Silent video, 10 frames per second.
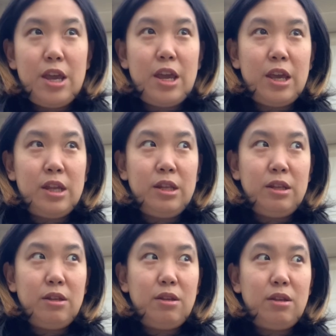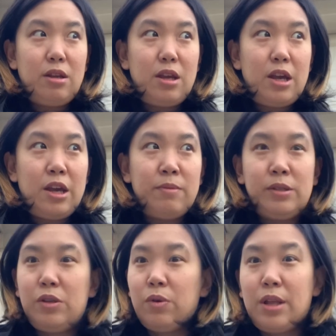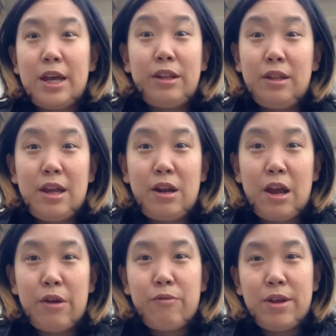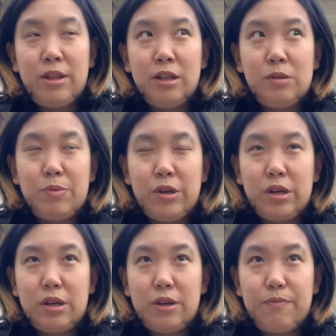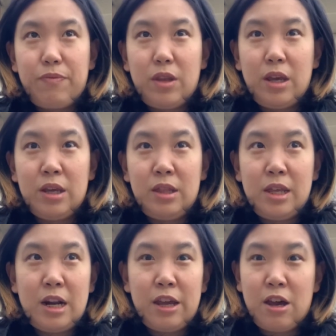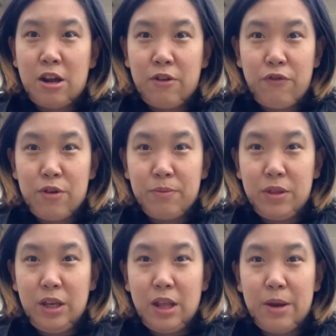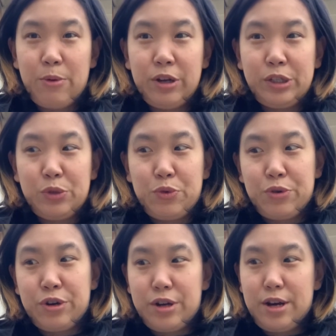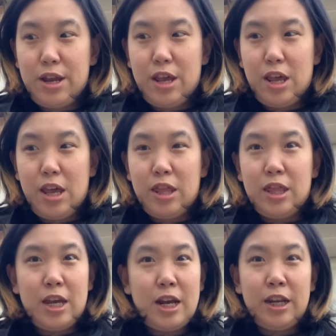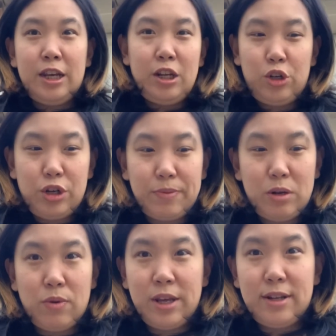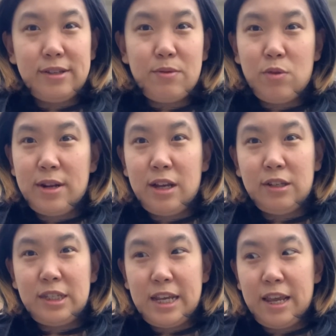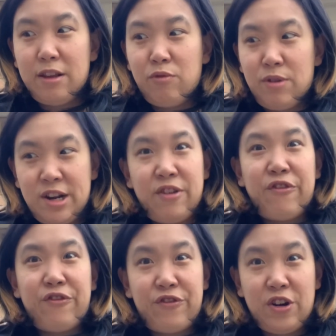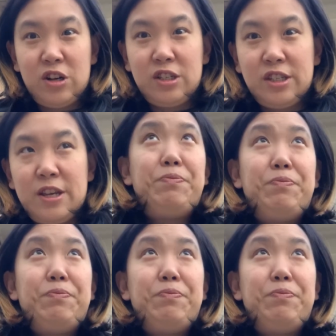And I'm so glad that I read this book and that I got it from the library store and that I didn't ship it away to someone else and read it first.